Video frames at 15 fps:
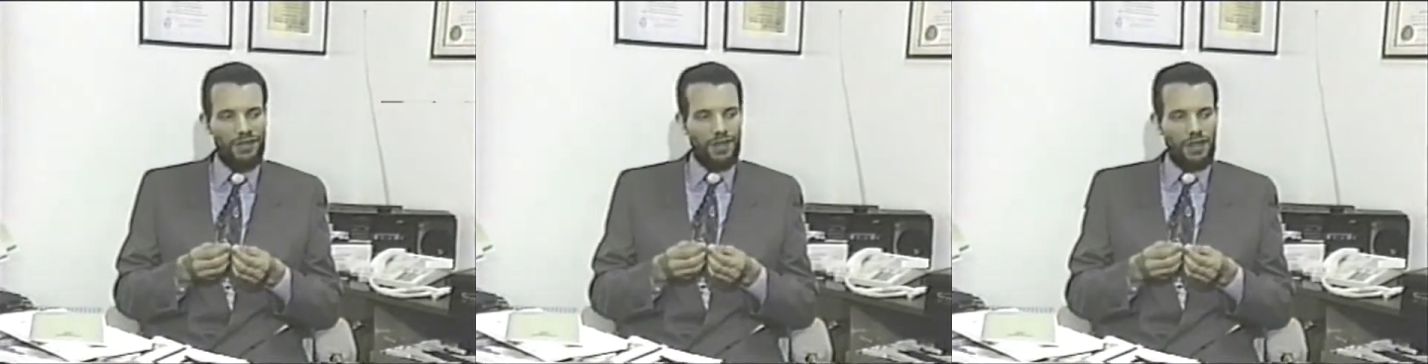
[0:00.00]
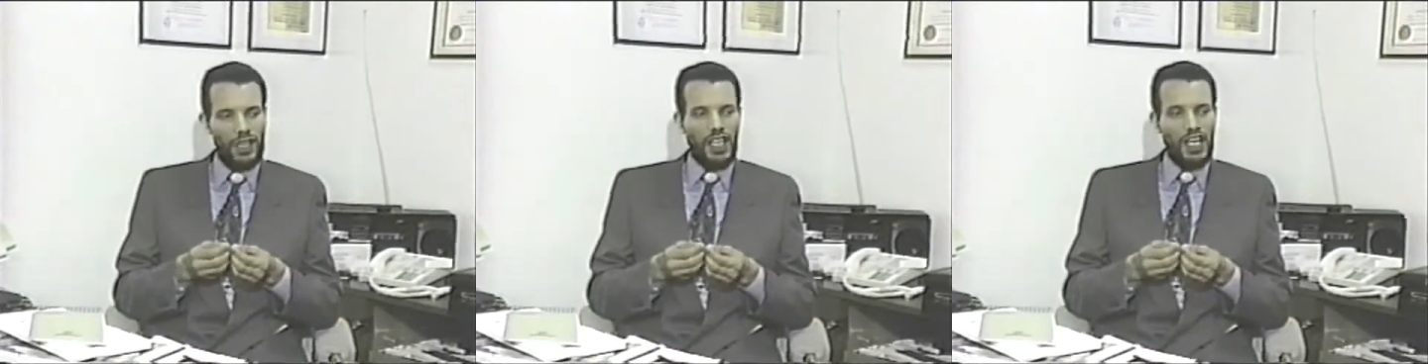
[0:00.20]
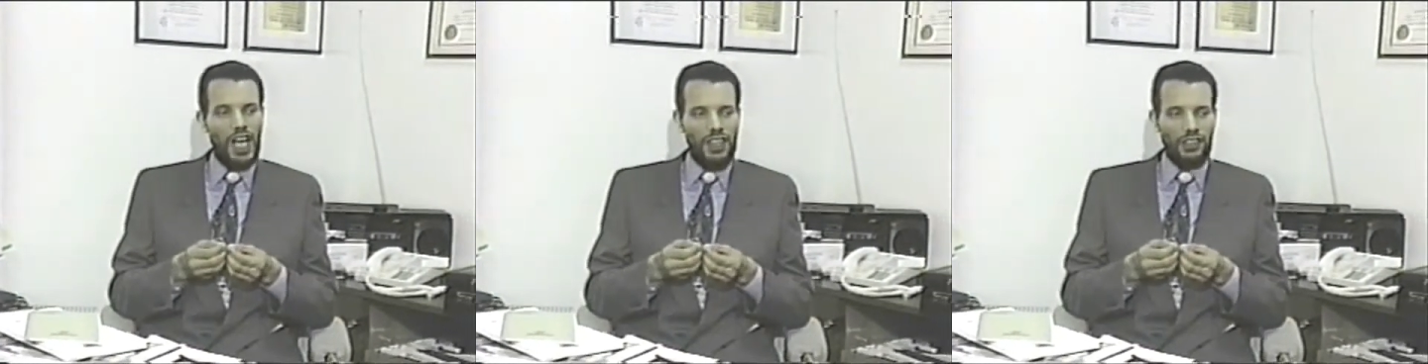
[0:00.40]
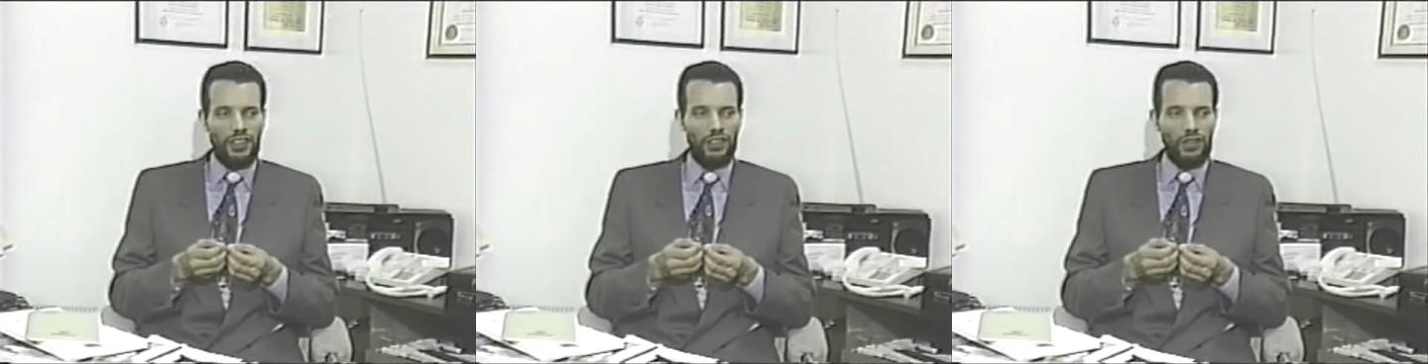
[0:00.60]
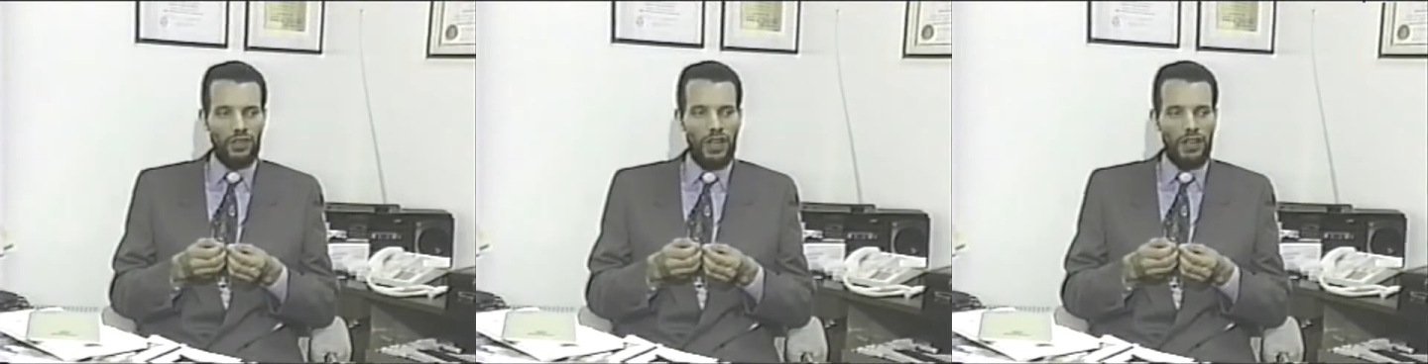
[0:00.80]
very
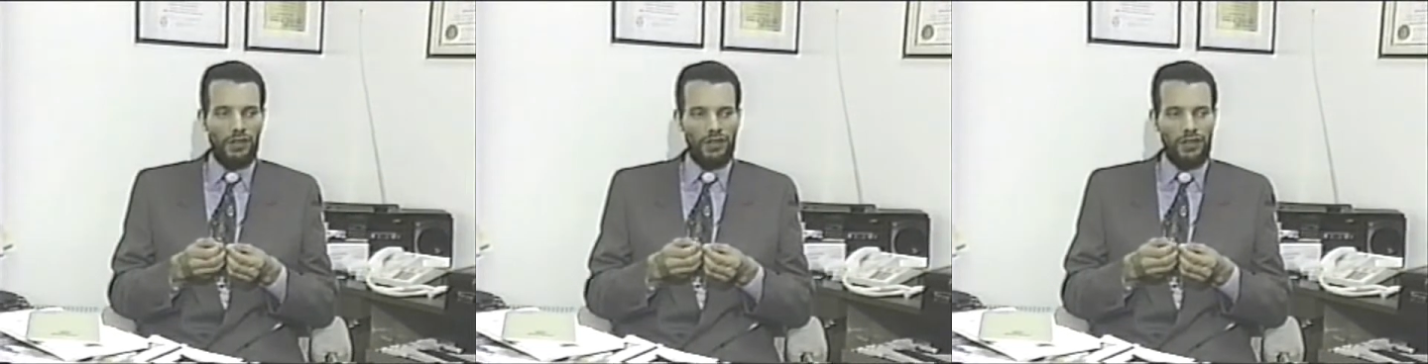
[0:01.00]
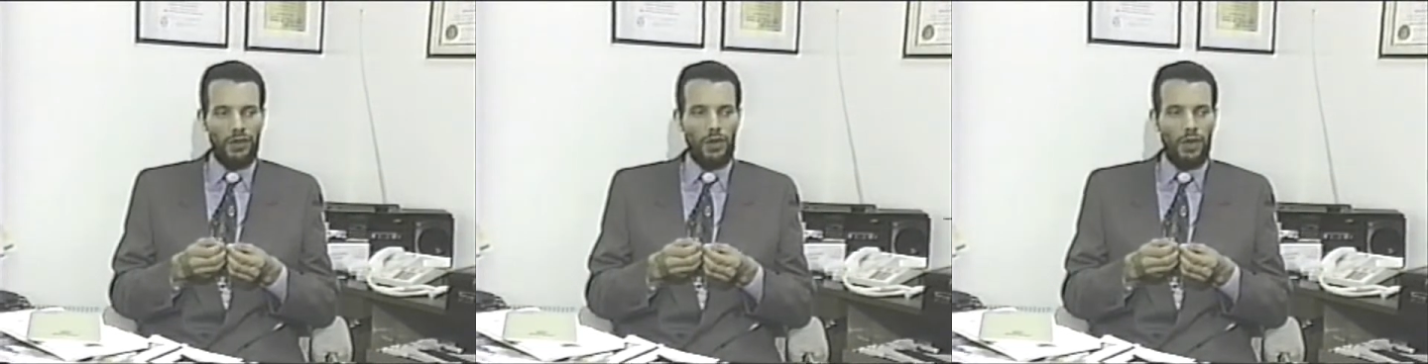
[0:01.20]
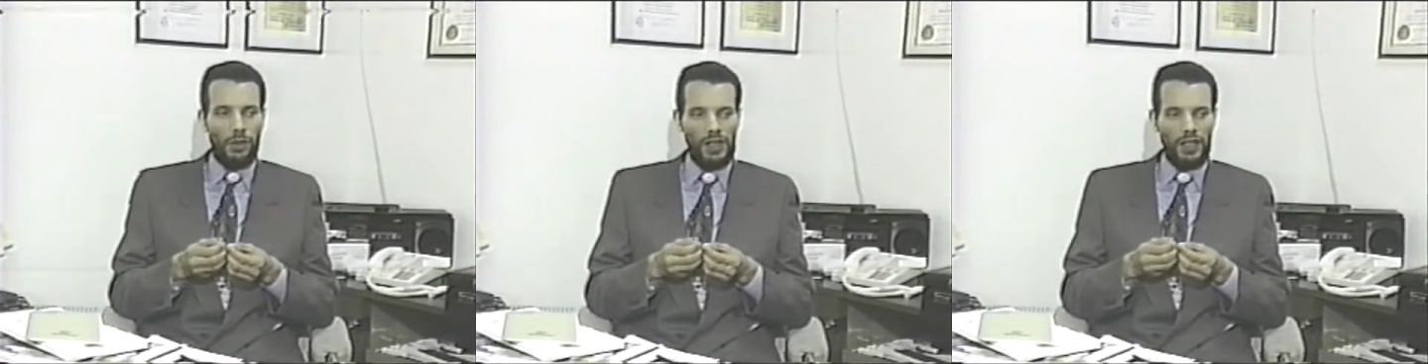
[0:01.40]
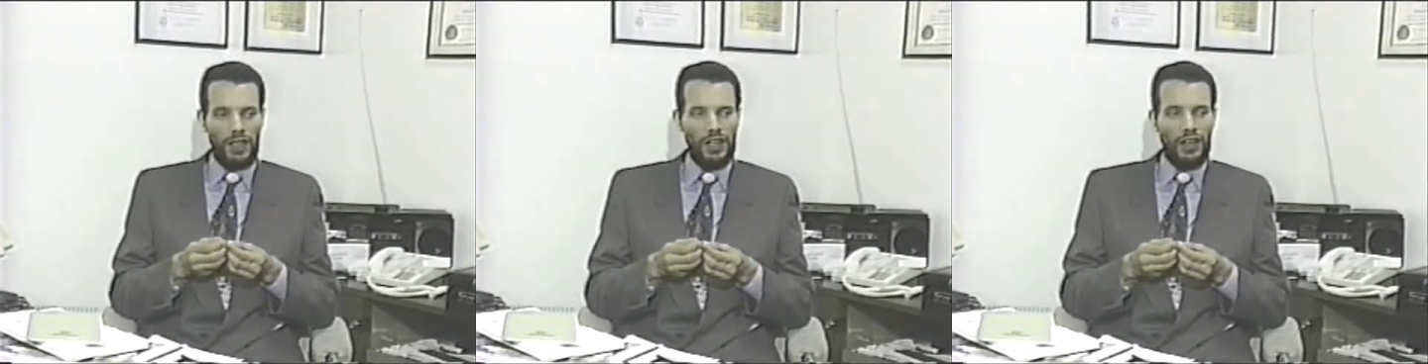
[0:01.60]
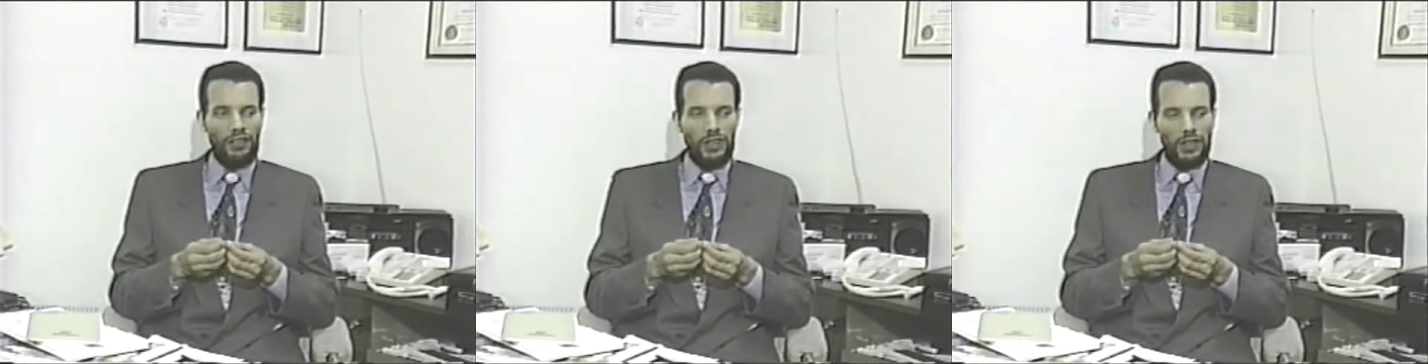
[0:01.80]
concentrated form in
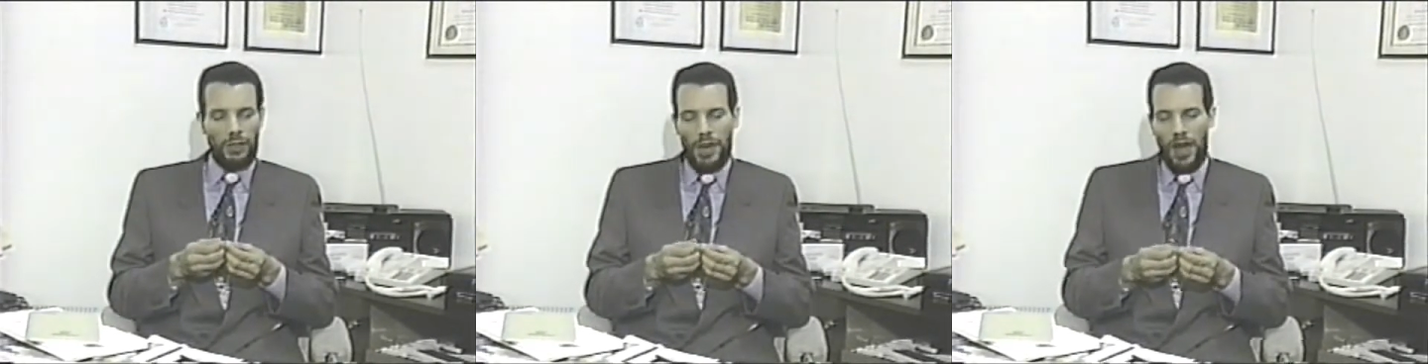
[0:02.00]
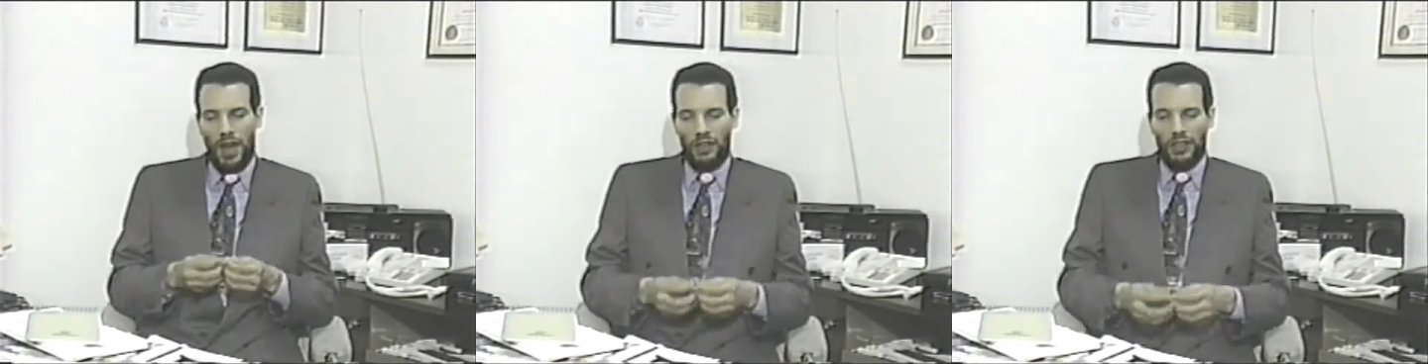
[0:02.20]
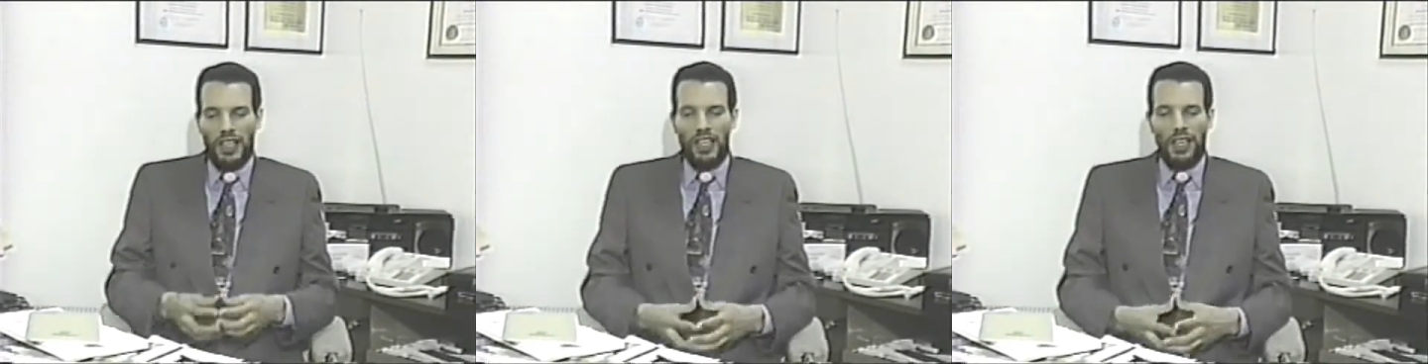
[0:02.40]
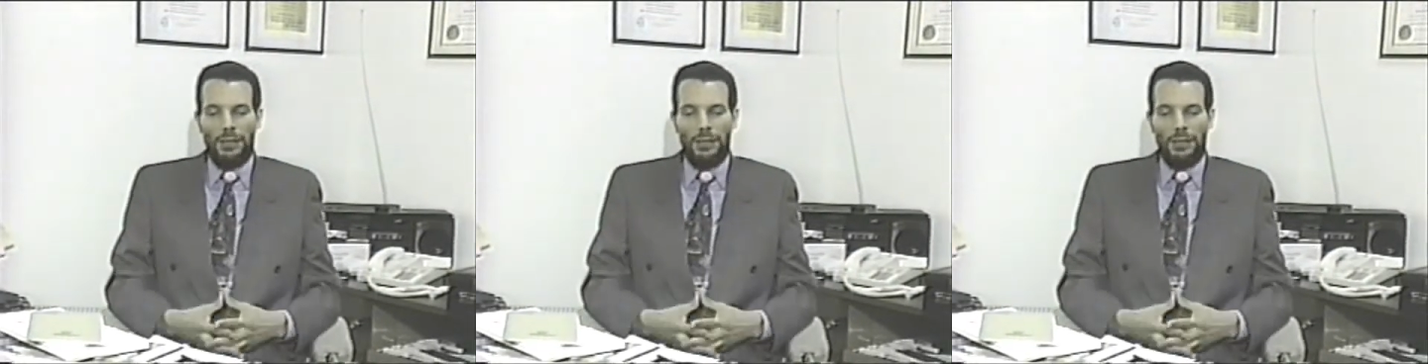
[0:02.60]
enough an amount,